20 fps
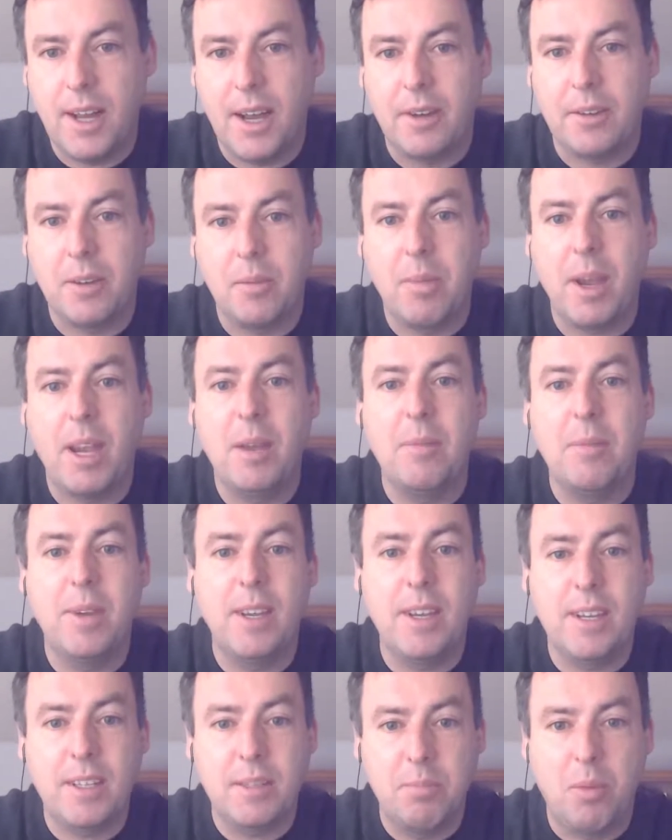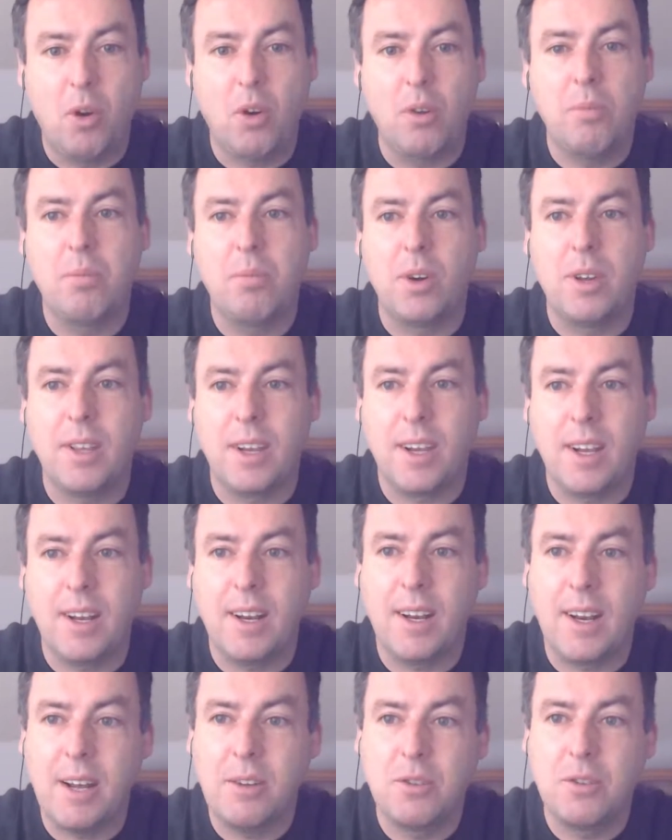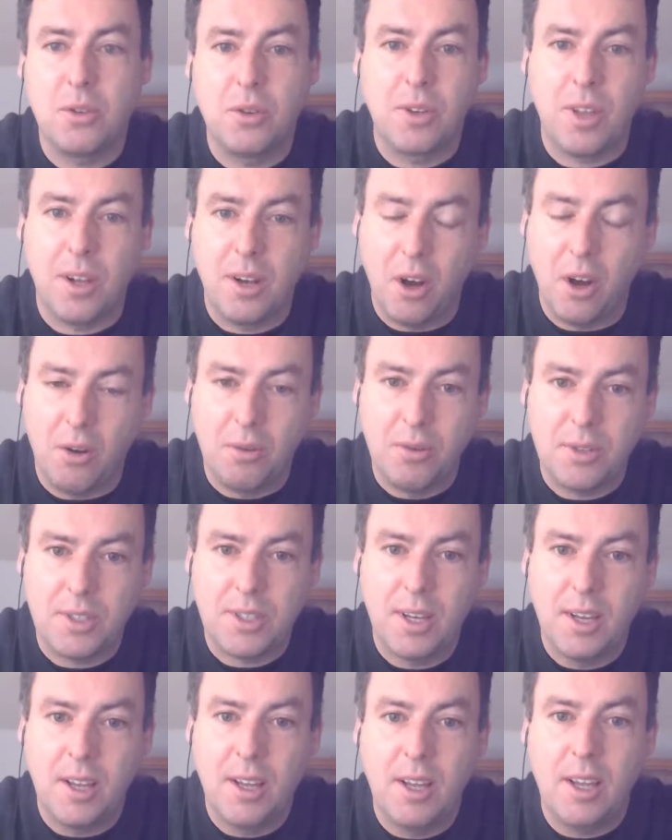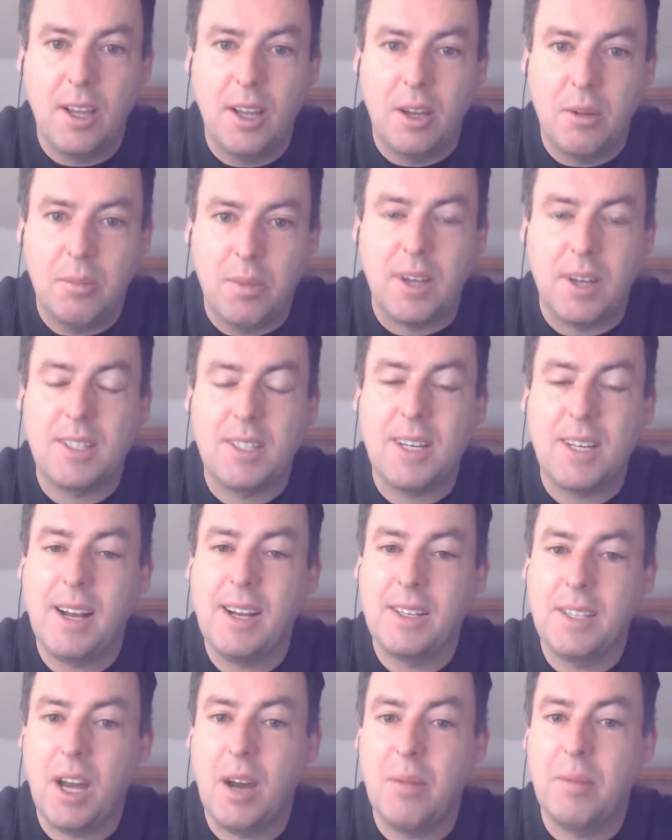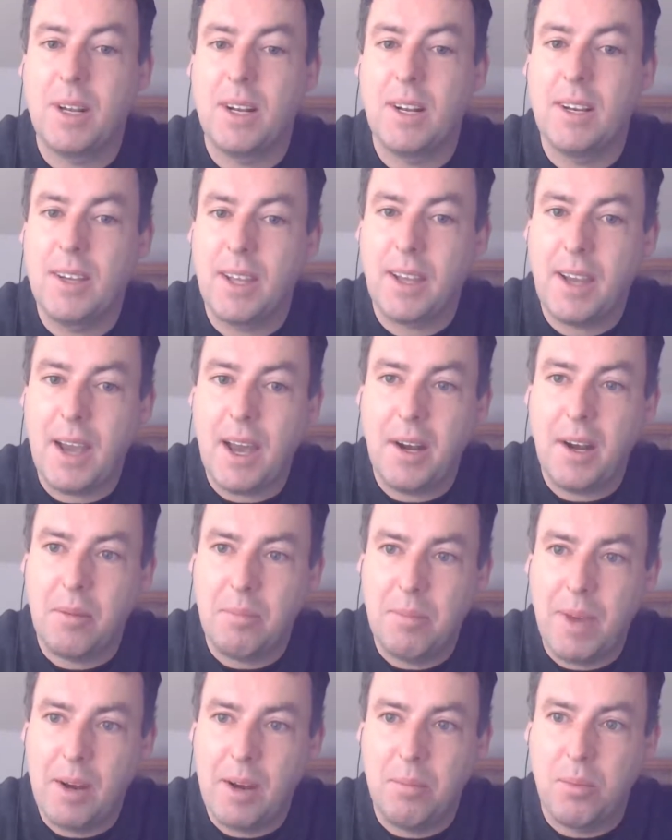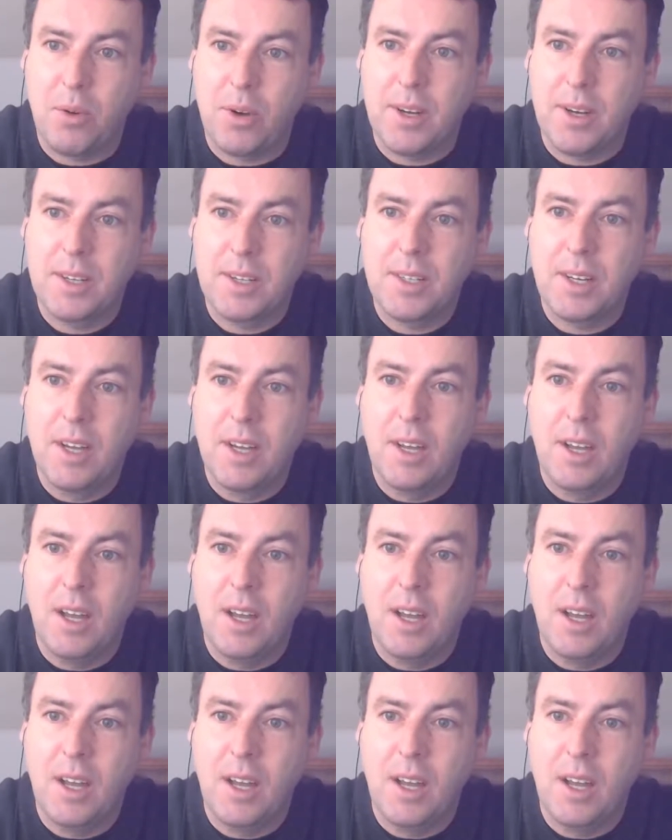Now, the baby is born breathing in and out through the nose because anatomically they cannot mouth breathe